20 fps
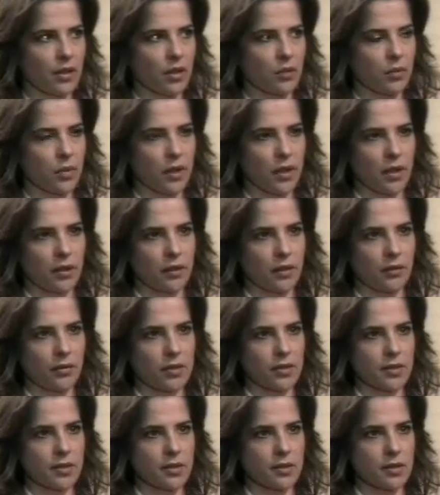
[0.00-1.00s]
thing you put out
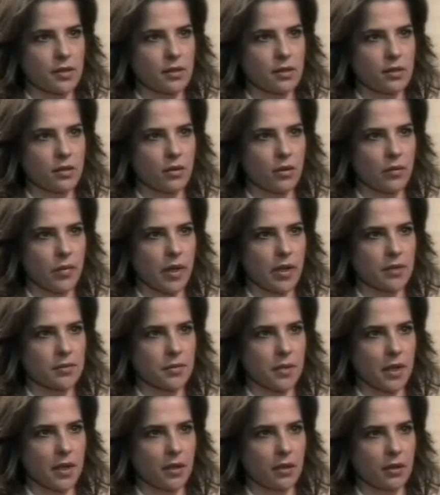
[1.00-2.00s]
never ceases to
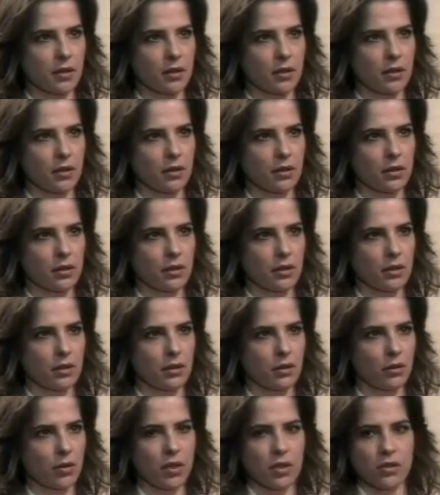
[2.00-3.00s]
amaze me.
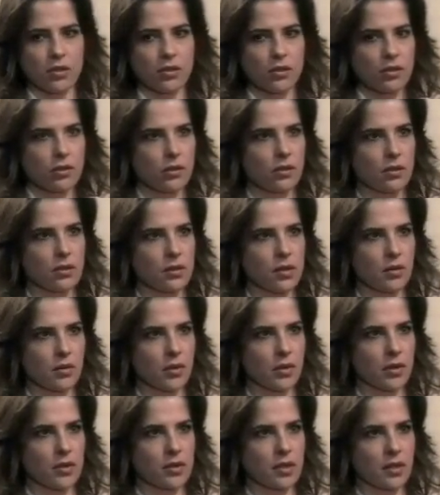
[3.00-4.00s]
What did you do this
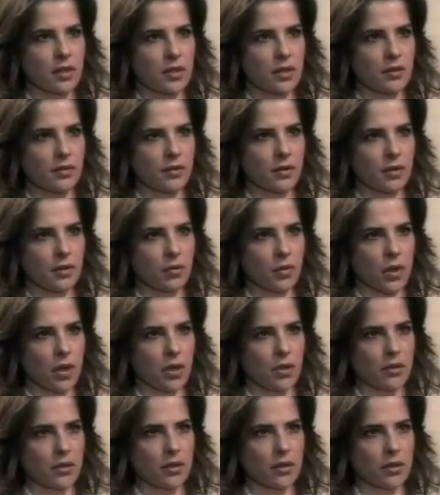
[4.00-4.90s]
summer that's any different than what